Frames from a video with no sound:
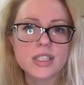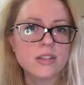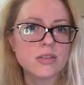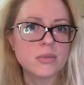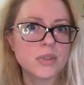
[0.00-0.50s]
the
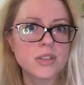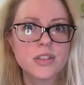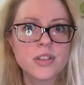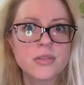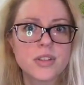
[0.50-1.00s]
only one
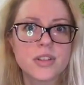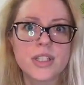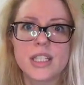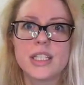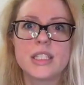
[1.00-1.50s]
going through it, or
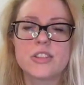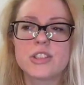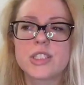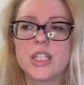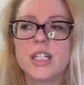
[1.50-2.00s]
that, like, it's
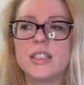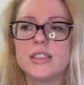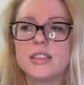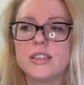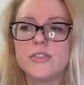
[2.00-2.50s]
just not,
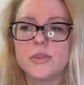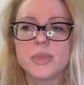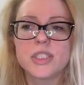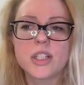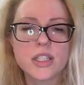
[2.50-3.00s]
if
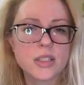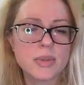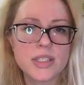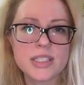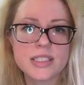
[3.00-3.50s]
nobody's talking
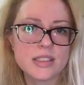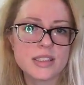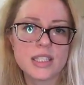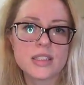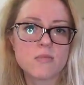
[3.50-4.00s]
about these
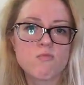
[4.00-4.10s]
things, like,